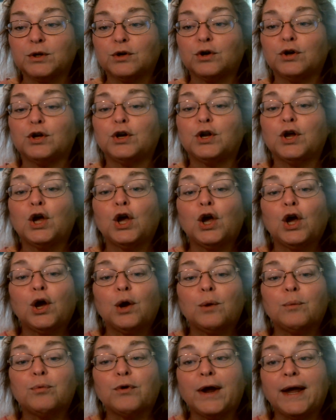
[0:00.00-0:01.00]
good,
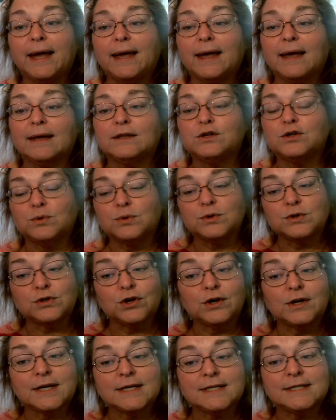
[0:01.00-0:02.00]
break it to a
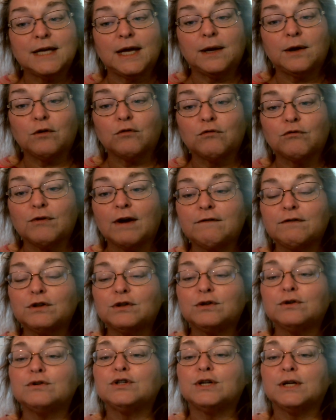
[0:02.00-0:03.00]
certain extent,
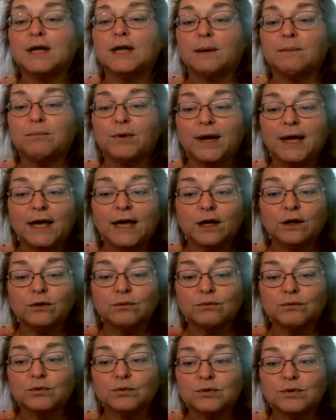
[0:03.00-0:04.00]
revolution and breaking the
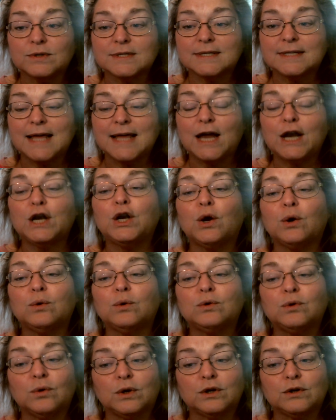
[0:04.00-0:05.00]
rules that no
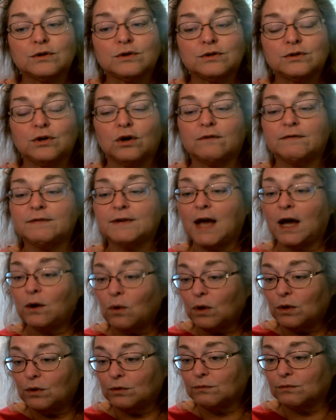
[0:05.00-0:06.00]
longer serve. Not
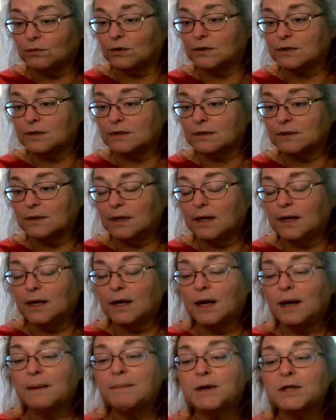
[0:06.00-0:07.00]
all the rules,
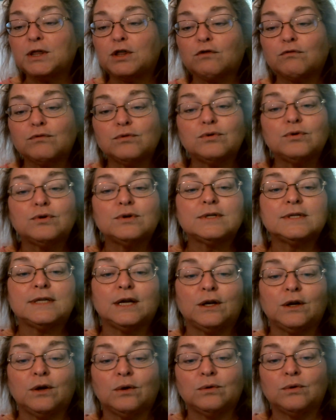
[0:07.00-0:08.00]
but the rules
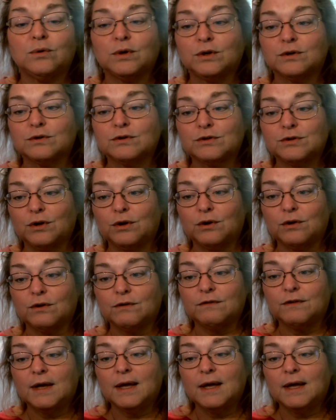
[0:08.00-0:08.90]
that no longer serve.